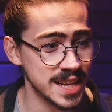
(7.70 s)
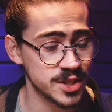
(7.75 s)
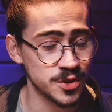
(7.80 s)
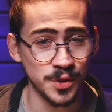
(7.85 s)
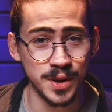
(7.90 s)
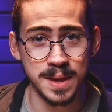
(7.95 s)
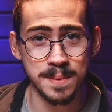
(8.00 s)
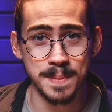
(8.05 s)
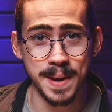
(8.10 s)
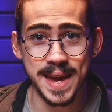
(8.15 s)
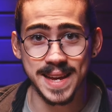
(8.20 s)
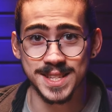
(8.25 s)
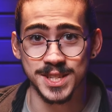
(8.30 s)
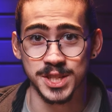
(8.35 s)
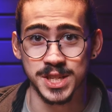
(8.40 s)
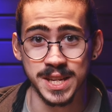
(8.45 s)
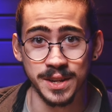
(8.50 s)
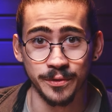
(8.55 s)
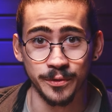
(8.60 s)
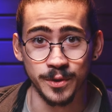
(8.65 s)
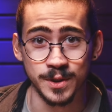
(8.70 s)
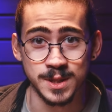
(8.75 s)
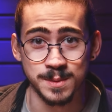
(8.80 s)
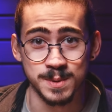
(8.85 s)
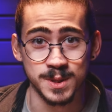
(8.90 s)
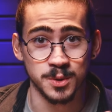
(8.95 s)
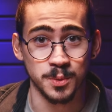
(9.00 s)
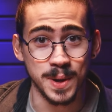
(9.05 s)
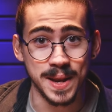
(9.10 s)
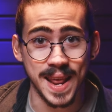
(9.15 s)
literally make the difference
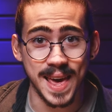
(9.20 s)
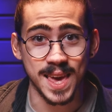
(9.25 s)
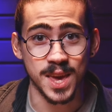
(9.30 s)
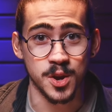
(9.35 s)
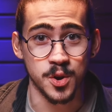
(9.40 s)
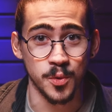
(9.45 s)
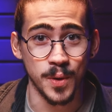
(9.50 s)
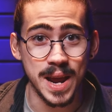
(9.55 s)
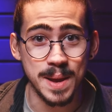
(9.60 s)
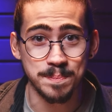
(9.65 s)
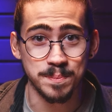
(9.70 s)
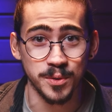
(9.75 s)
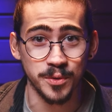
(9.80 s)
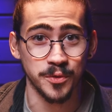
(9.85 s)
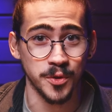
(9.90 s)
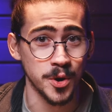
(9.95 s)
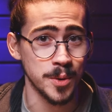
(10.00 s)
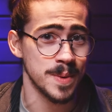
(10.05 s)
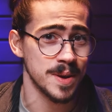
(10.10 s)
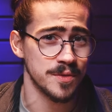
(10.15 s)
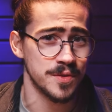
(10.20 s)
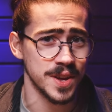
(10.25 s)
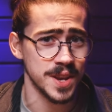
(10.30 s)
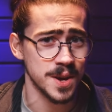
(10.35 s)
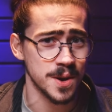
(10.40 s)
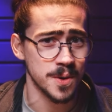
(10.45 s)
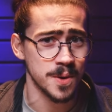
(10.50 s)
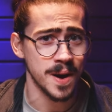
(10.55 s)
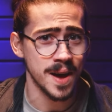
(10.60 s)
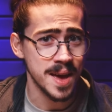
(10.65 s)
between a great performing
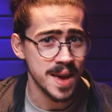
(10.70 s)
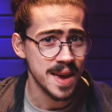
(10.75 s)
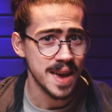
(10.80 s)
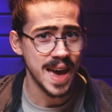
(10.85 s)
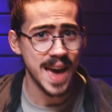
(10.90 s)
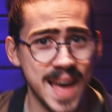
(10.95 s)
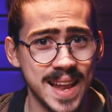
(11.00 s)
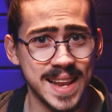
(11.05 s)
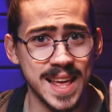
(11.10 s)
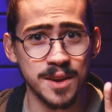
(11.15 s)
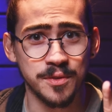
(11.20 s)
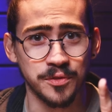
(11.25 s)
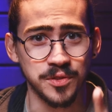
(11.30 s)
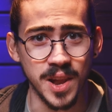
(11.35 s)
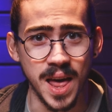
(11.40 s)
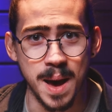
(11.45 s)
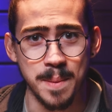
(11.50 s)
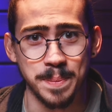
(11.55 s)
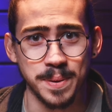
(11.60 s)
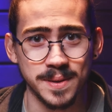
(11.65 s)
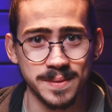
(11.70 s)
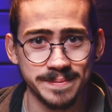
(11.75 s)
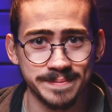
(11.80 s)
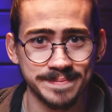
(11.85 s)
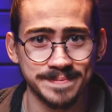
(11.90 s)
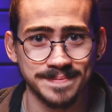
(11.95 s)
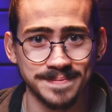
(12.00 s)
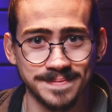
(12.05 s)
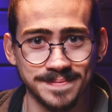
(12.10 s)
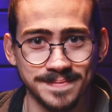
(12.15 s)
video and a flop.
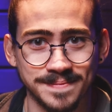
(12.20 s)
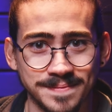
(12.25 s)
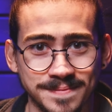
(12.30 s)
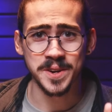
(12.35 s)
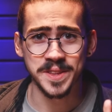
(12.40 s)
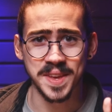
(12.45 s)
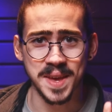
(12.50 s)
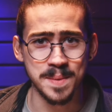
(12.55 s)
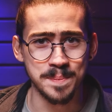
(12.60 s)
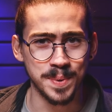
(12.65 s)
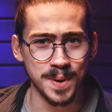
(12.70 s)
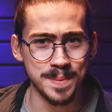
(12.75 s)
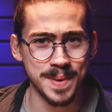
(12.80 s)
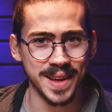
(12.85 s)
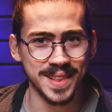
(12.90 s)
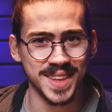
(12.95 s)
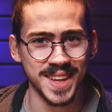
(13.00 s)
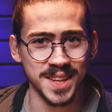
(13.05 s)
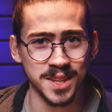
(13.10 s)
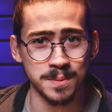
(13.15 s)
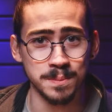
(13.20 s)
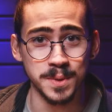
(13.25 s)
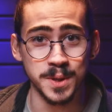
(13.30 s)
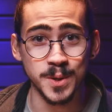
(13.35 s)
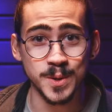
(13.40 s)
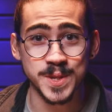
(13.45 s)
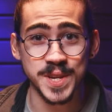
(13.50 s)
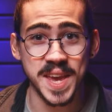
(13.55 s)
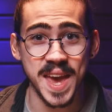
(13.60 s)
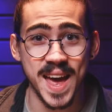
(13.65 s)
If you start implementing the
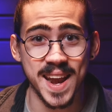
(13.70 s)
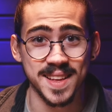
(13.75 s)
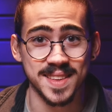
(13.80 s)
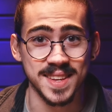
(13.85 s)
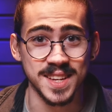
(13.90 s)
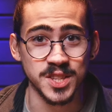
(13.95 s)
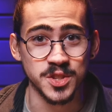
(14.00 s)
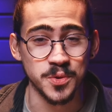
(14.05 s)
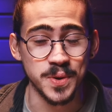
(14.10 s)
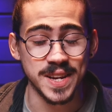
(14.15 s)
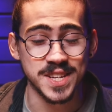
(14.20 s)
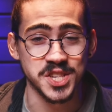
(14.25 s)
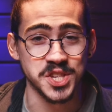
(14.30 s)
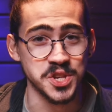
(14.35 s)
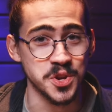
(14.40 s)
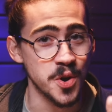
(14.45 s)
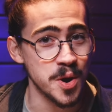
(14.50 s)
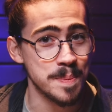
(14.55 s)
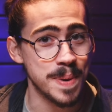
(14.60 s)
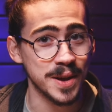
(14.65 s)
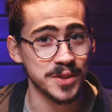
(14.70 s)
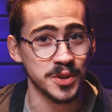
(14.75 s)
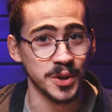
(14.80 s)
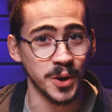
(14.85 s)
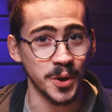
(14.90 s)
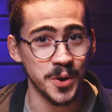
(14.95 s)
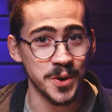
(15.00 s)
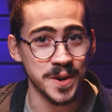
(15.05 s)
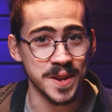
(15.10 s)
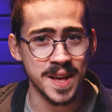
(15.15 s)
music editing tricks you're about to
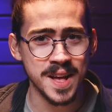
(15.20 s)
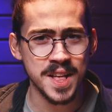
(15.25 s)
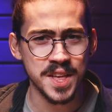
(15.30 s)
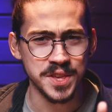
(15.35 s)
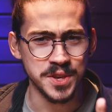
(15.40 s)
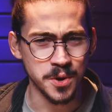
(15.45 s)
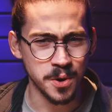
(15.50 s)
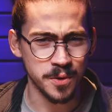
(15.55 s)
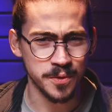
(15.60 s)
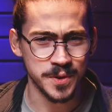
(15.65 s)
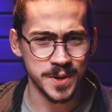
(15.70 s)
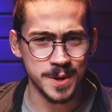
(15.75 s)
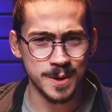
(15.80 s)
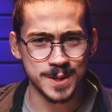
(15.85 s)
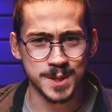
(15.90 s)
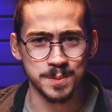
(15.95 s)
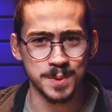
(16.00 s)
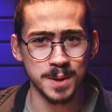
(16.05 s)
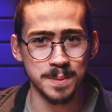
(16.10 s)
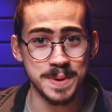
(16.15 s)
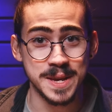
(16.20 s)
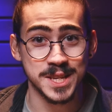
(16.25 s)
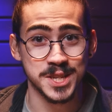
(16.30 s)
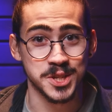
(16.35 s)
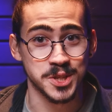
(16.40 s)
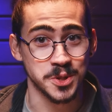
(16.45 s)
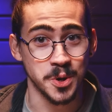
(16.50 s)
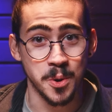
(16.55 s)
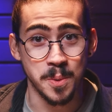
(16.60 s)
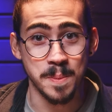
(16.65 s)
learn, your videos will be
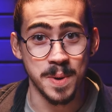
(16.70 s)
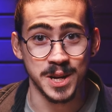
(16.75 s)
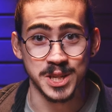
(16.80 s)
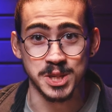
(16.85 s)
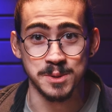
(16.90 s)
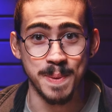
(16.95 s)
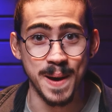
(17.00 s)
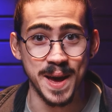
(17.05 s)
so much